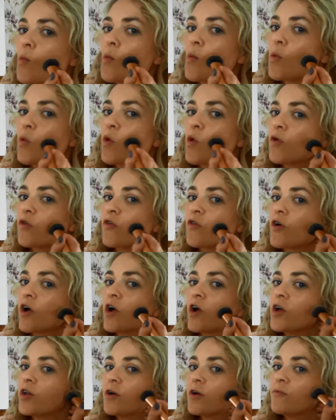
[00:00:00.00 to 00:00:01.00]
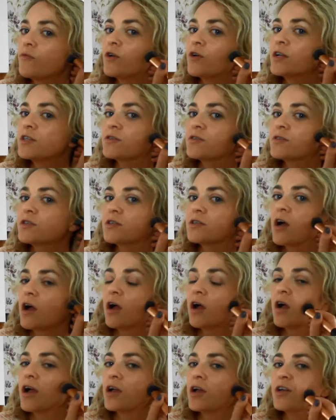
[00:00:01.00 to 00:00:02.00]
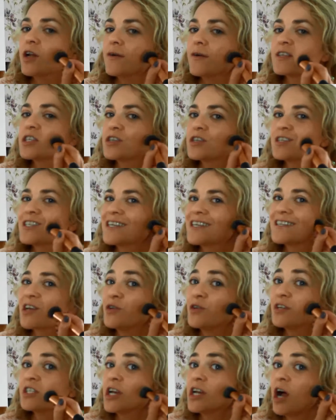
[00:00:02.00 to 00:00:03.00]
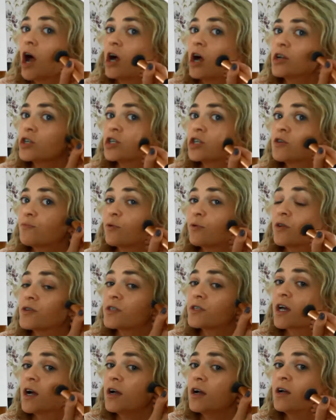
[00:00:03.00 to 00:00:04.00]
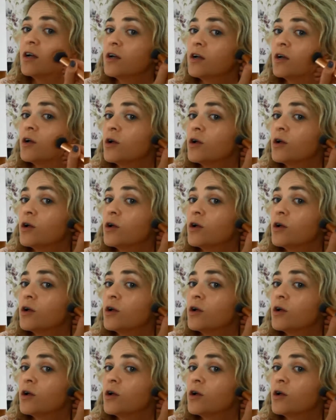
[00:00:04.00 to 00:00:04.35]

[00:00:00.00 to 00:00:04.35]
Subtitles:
On the other side, and really sort of, you know, as you can see, it's only a touch of bronzer,